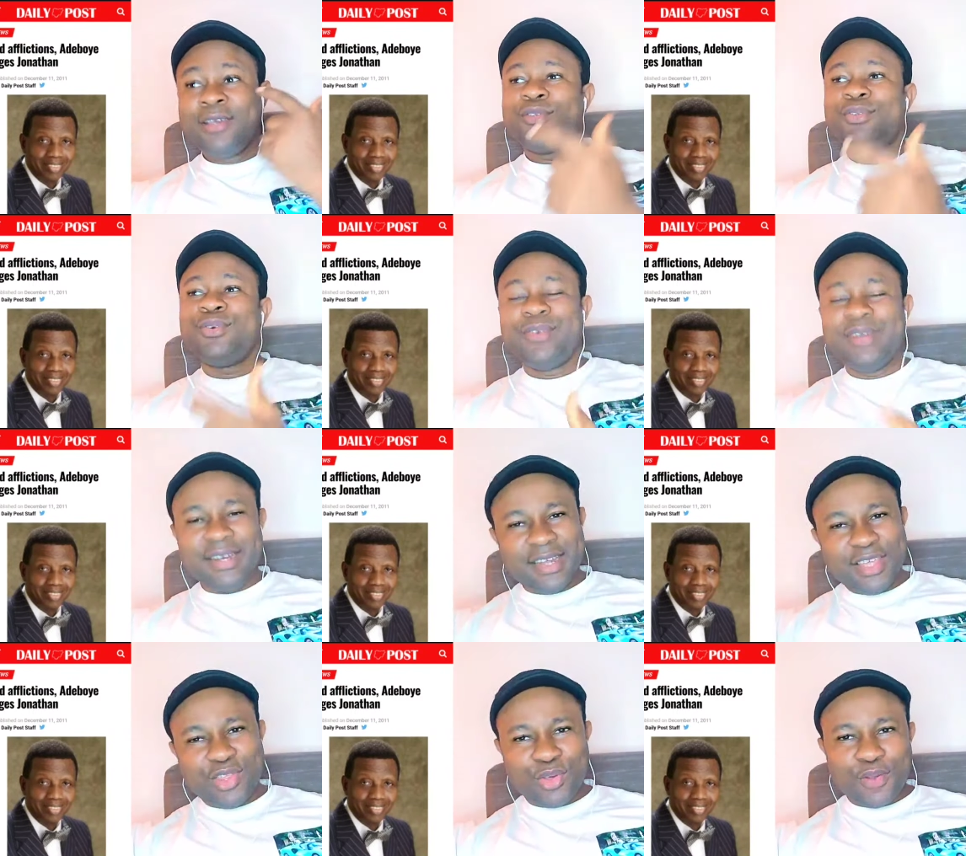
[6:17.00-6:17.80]
Speaker 1: through
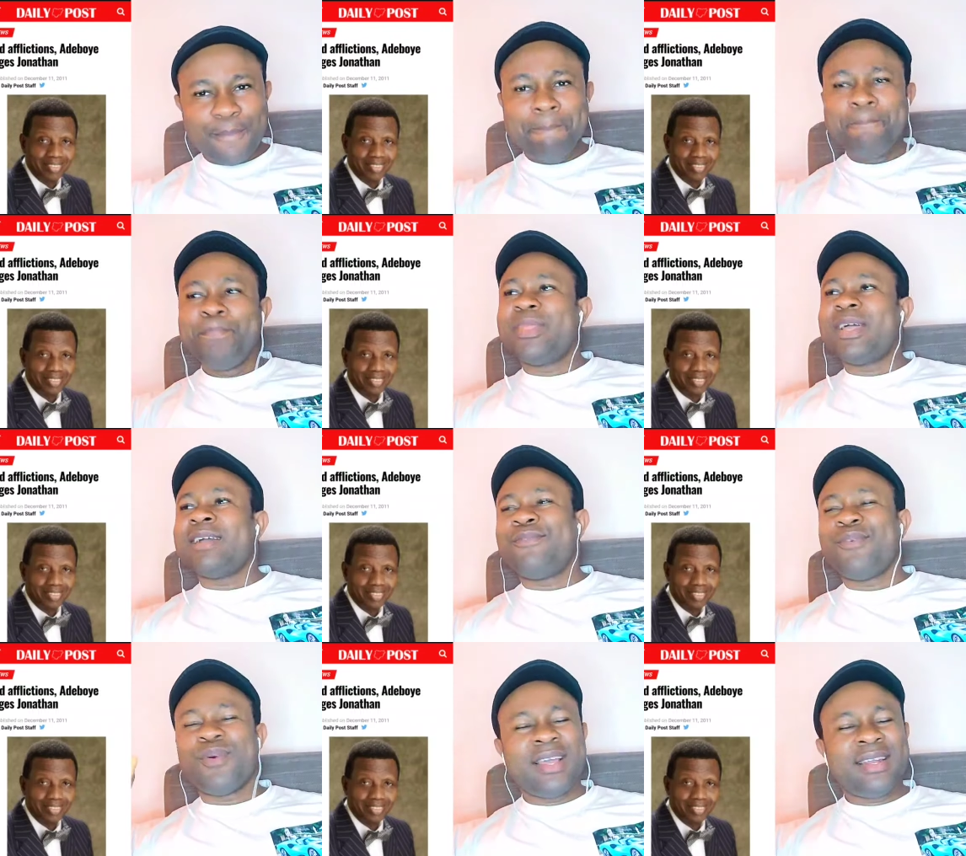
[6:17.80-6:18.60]
religion, that
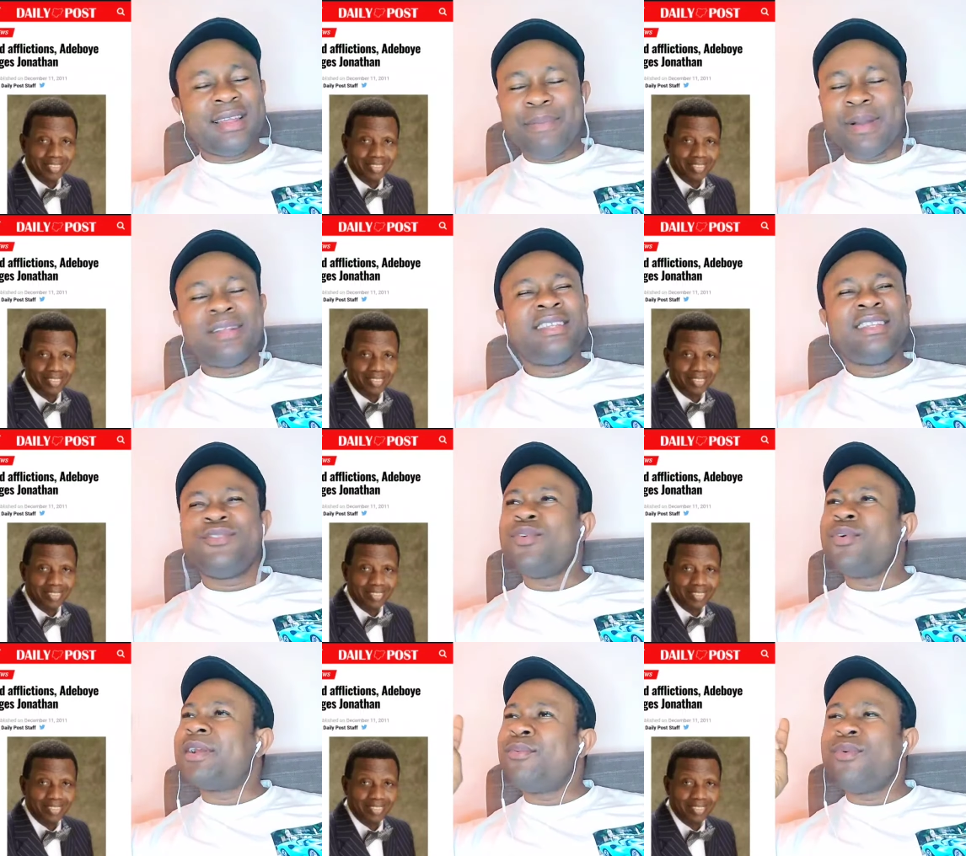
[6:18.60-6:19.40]
forget about it, your
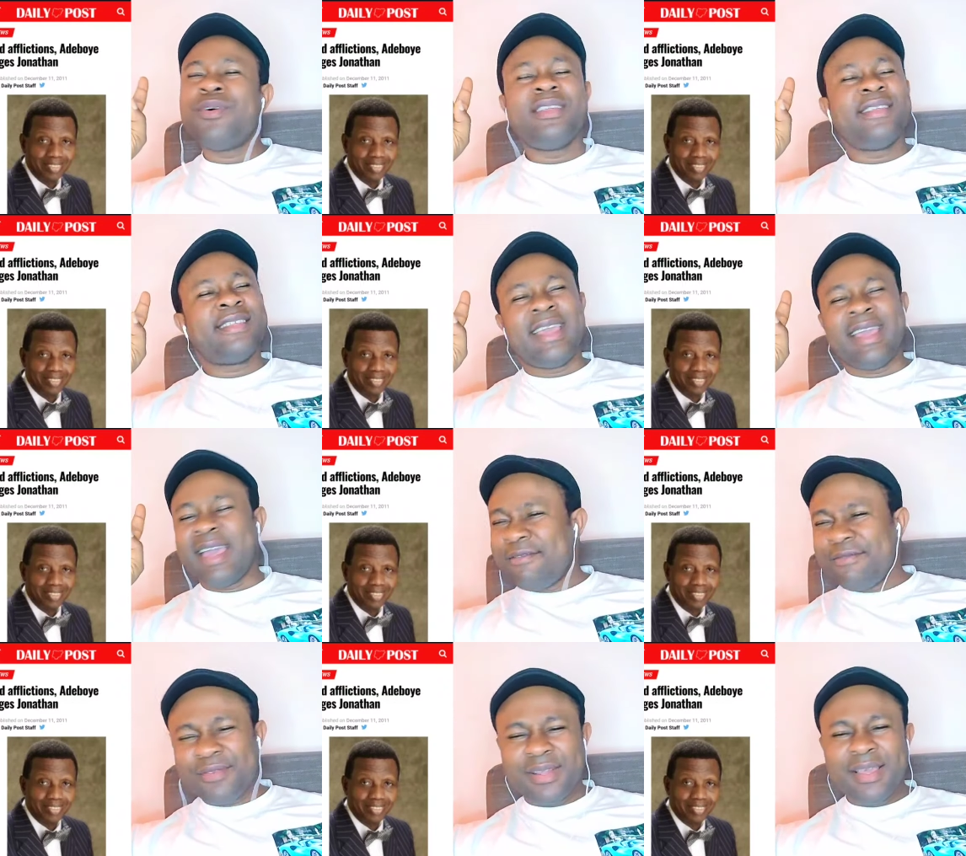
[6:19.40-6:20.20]
reward is in
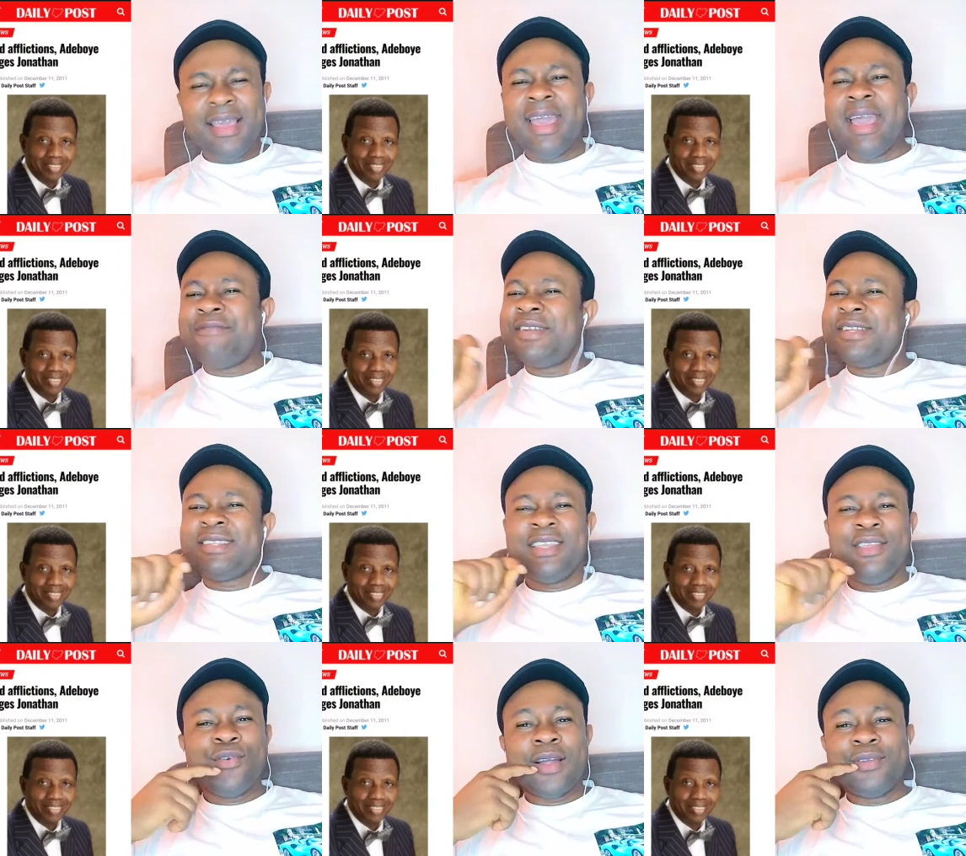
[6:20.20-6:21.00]
heaven. Everything
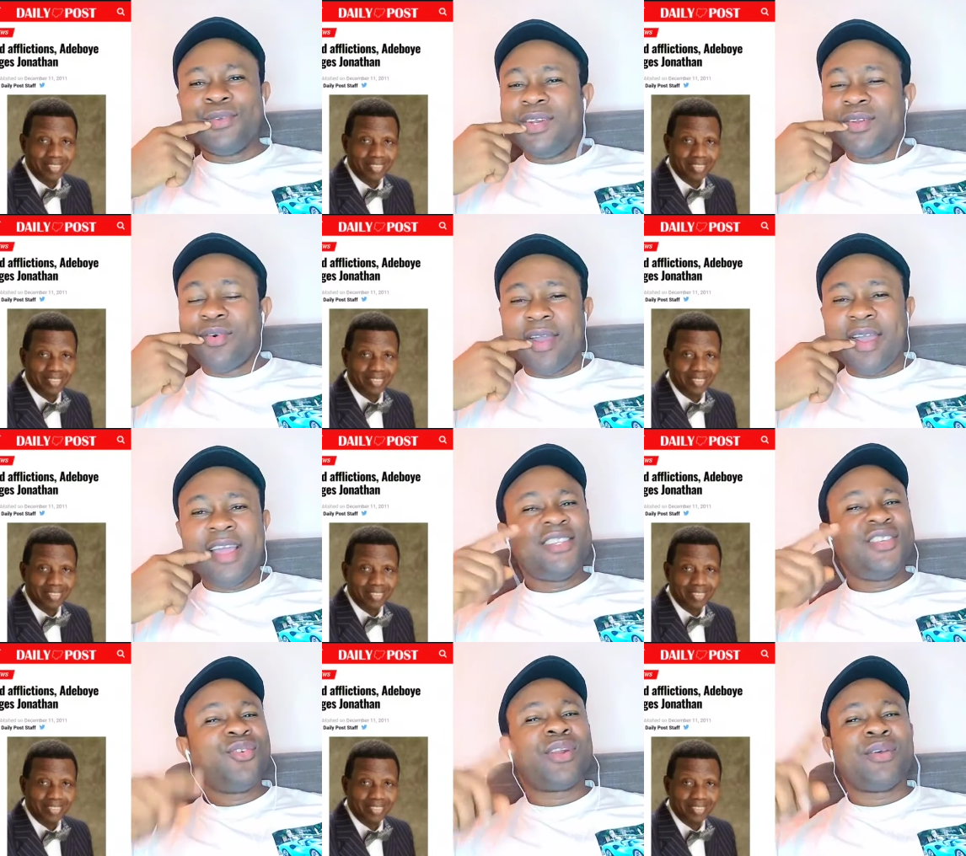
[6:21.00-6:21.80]
you are doing on earth,
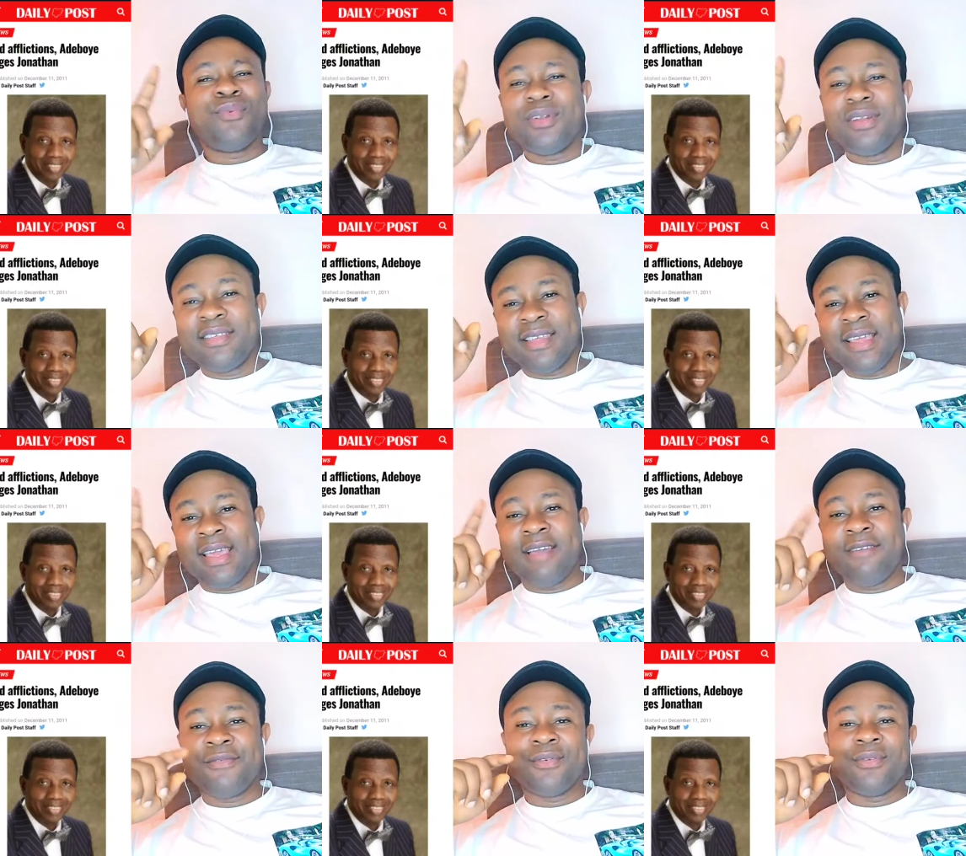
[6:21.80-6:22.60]
your reward is in
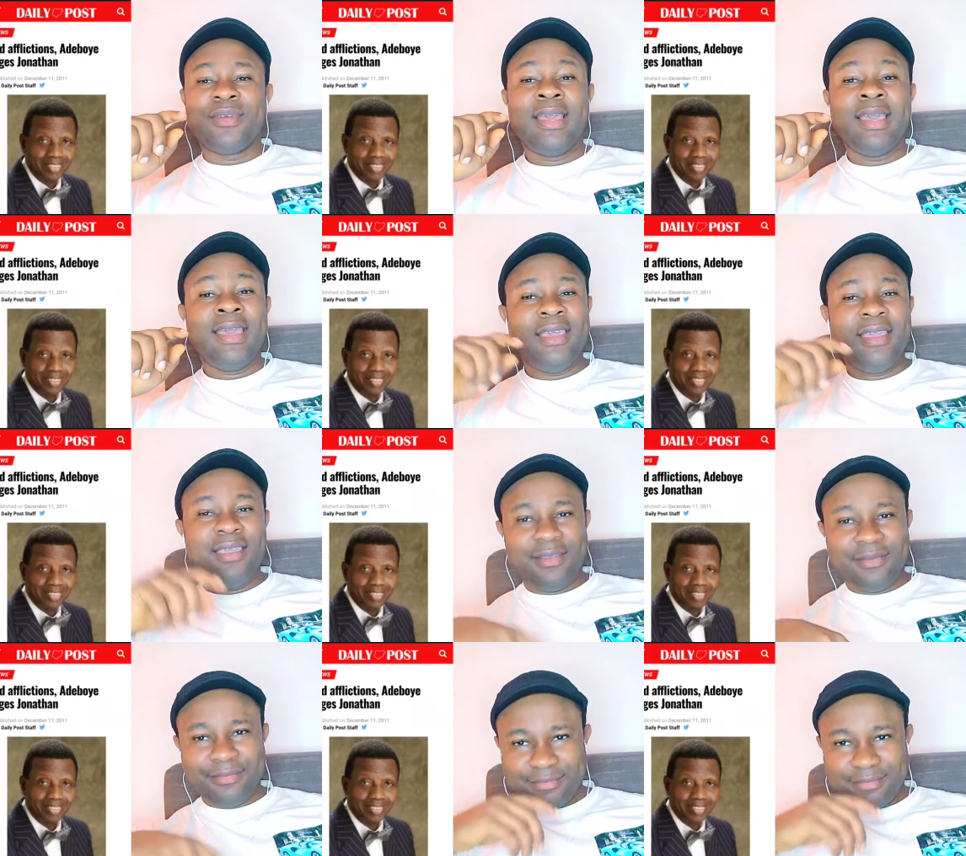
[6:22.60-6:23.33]
heaven. Hey,